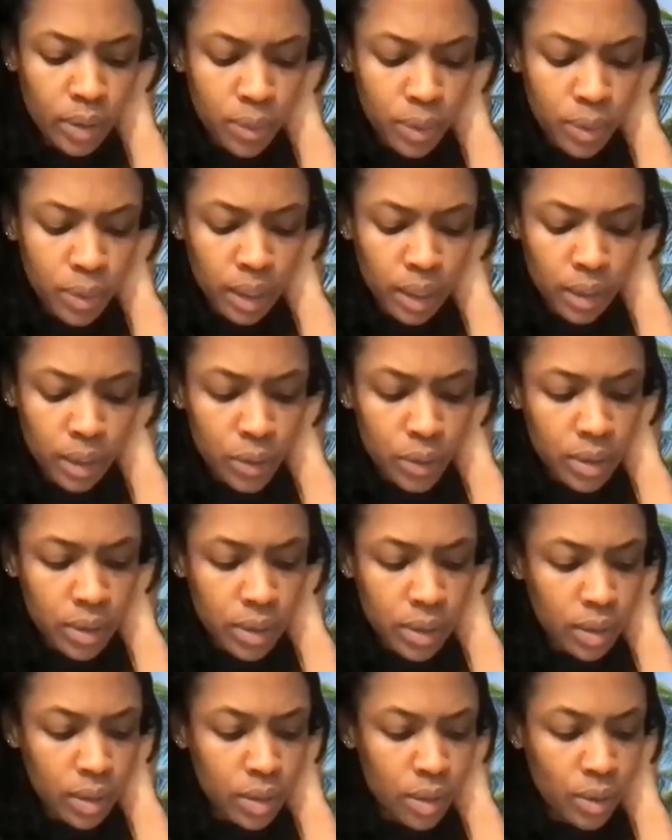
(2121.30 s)
really
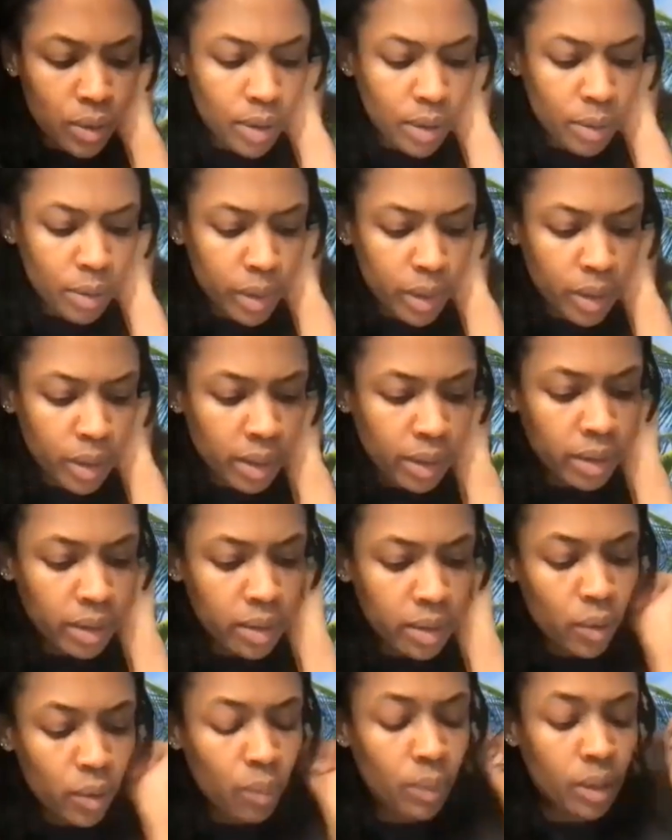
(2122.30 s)
interesting too. I've been thinking
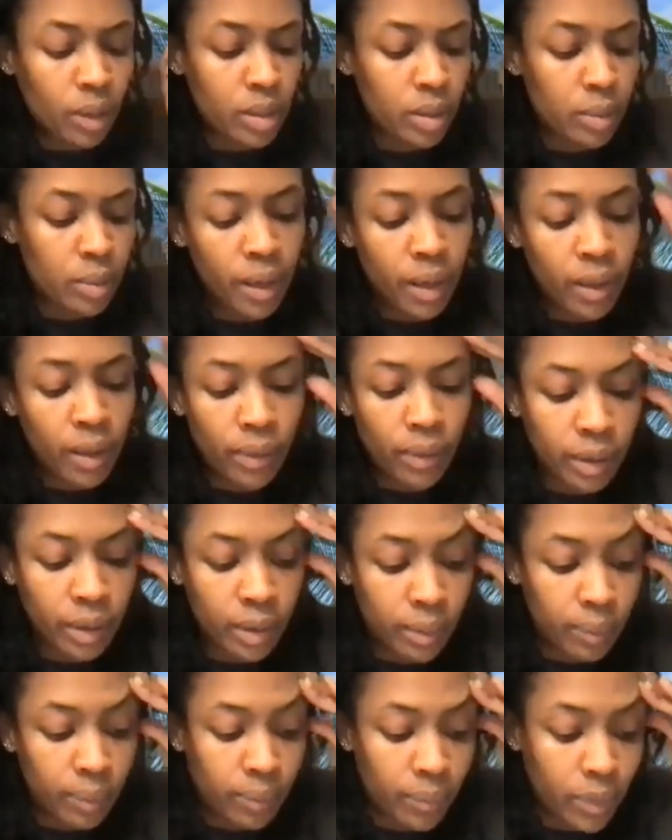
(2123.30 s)
so much about,
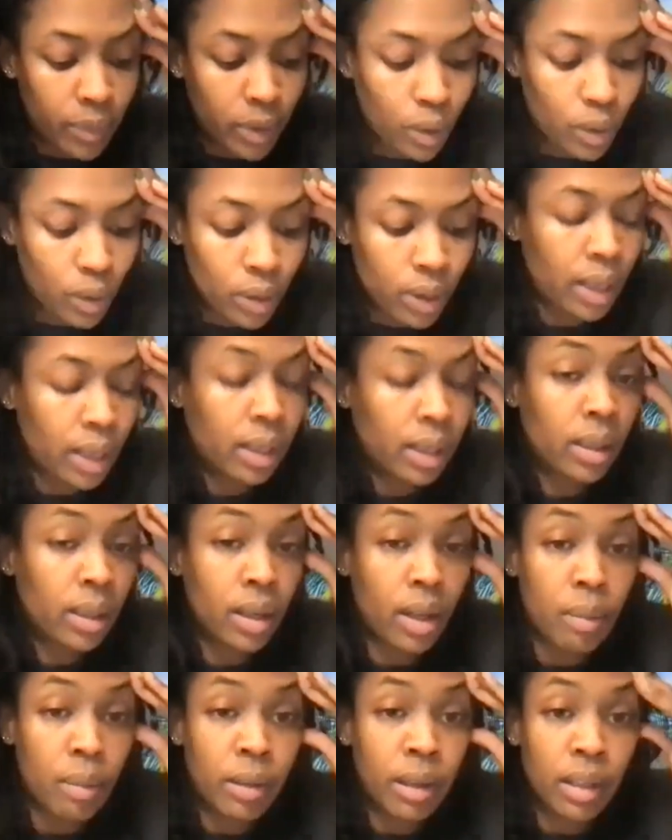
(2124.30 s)
um, you know, the mm-hmm.
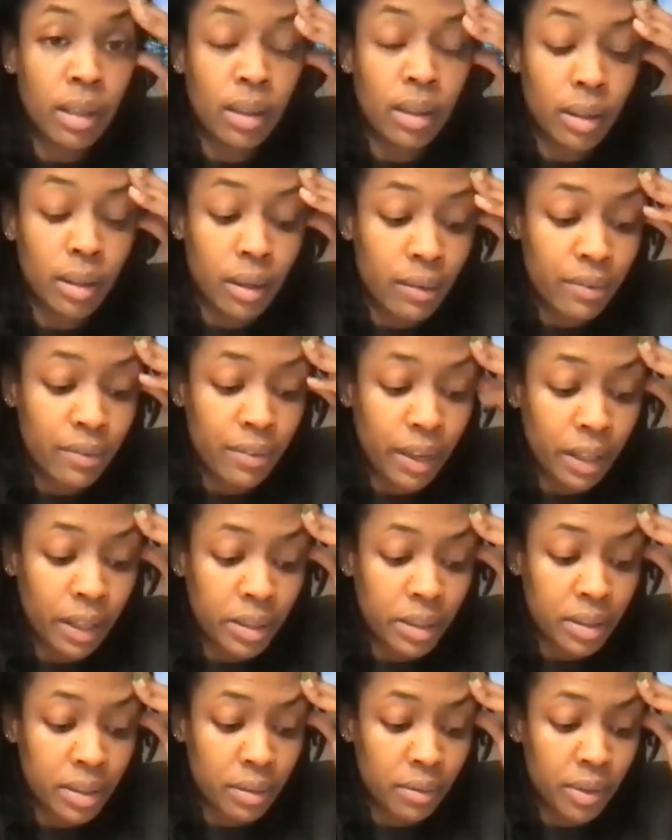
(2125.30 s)
economic effects
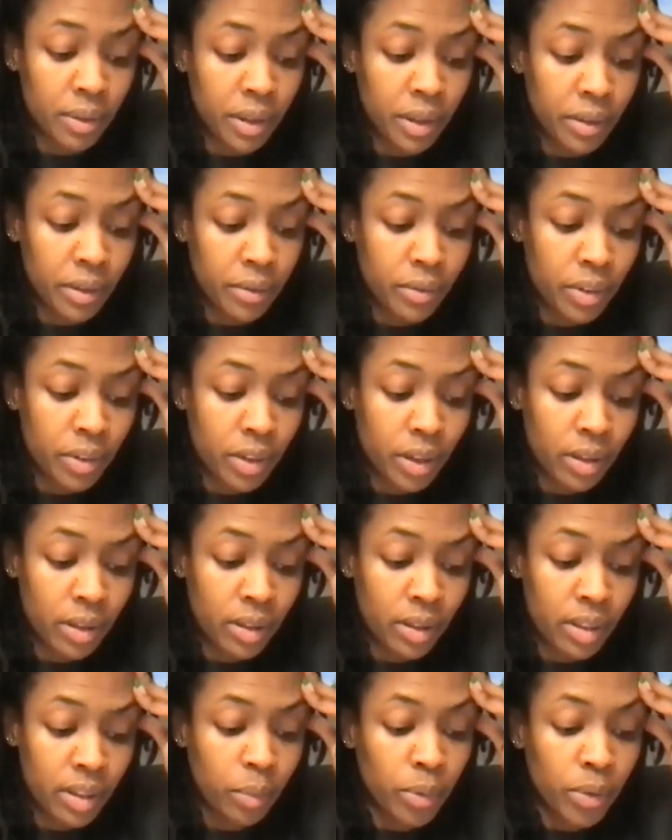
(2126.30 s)
of, of the
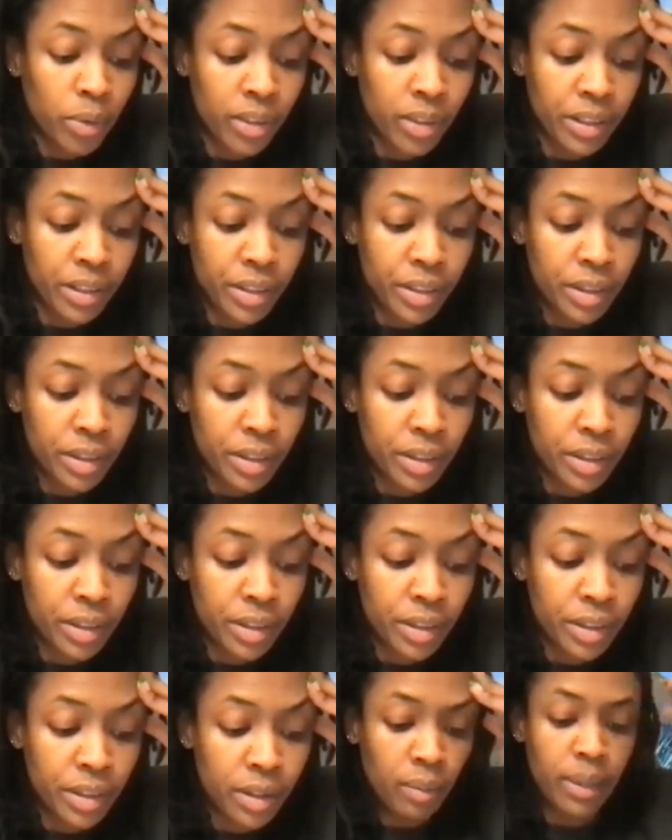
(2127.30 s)
deprivation
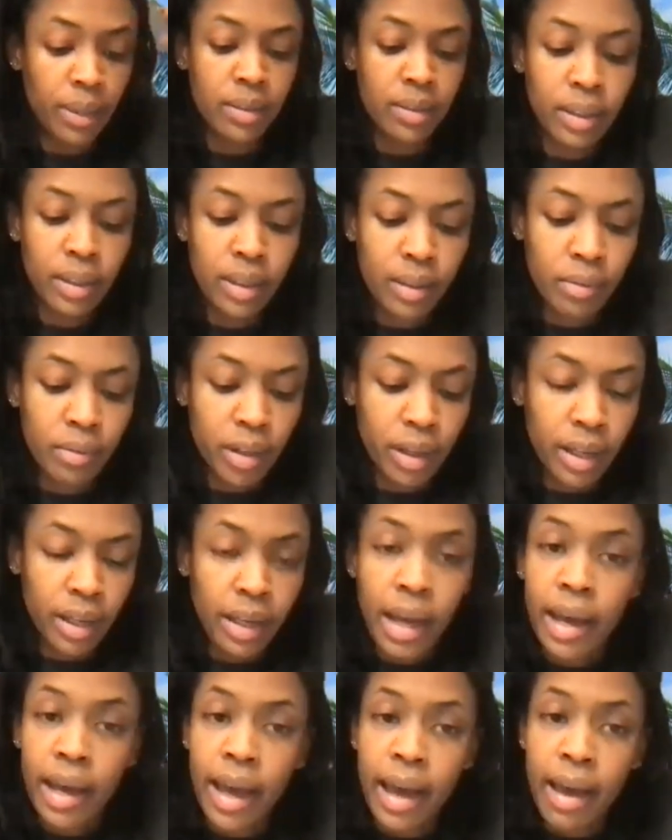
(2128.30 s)
basically
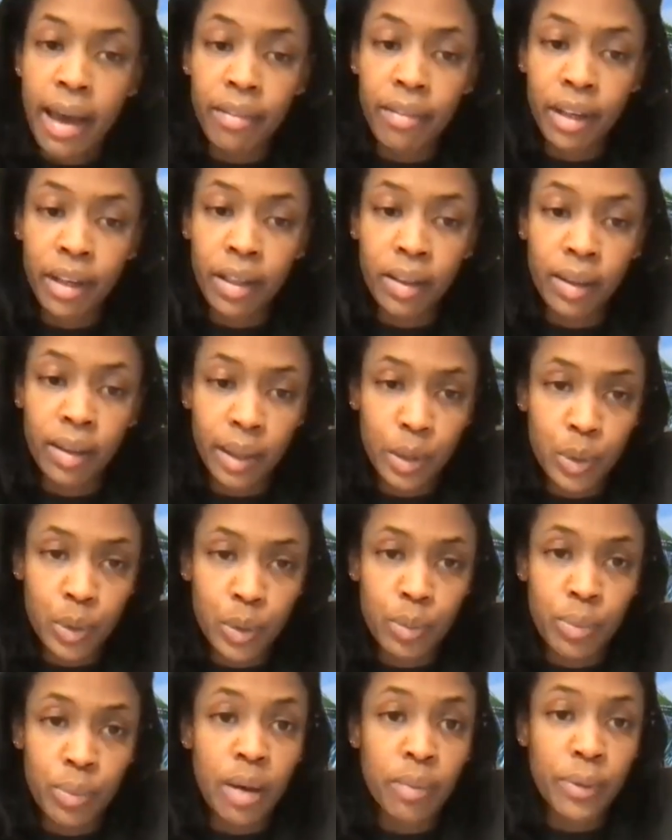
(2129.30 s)
of like having
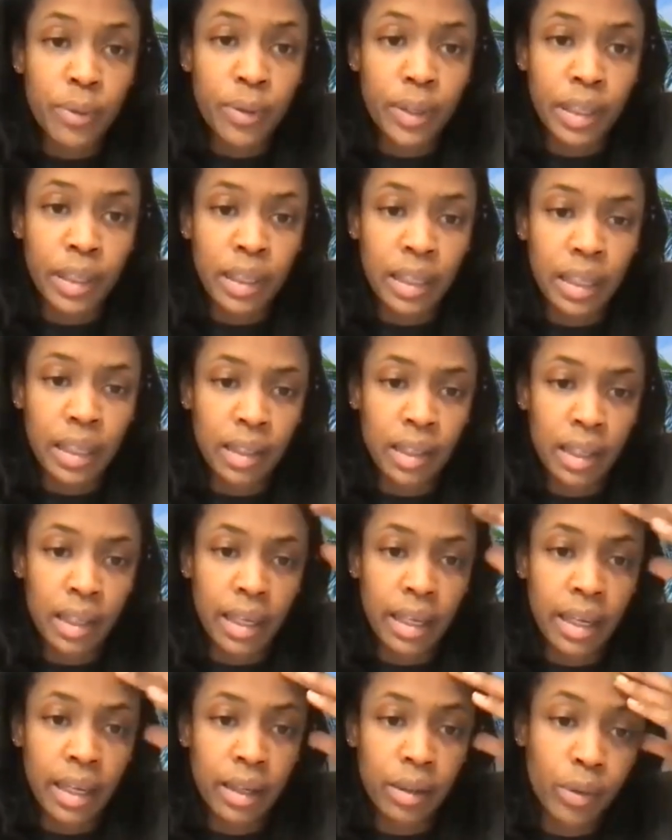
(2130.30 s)
intellectual property and
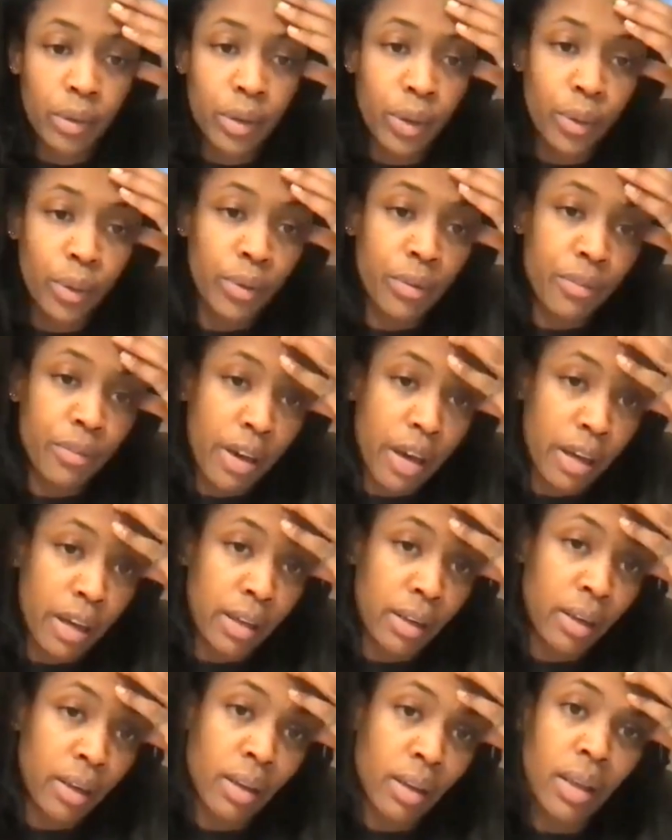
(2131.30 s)
like kind of
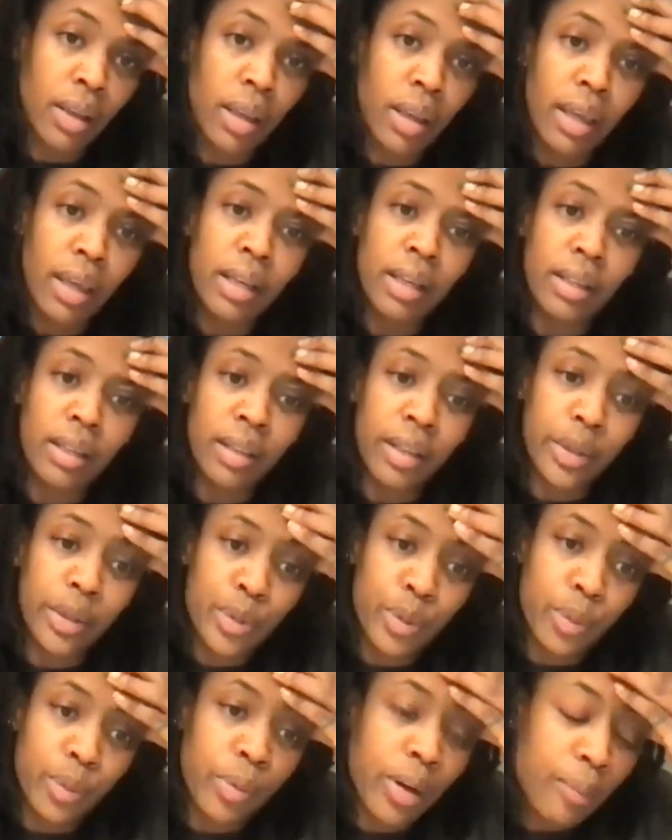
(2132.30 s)
codified
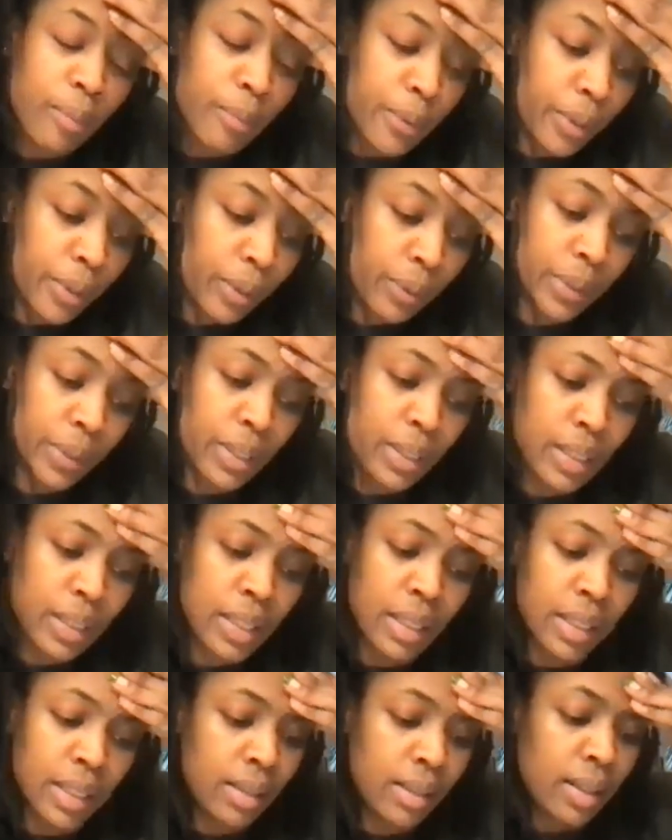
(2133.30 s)
intellectual property which is
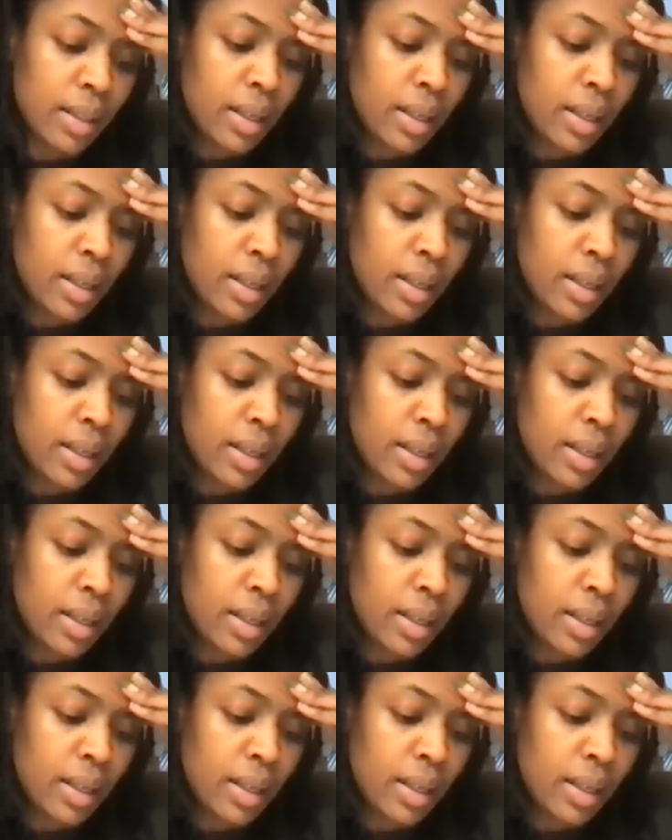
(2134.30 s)
like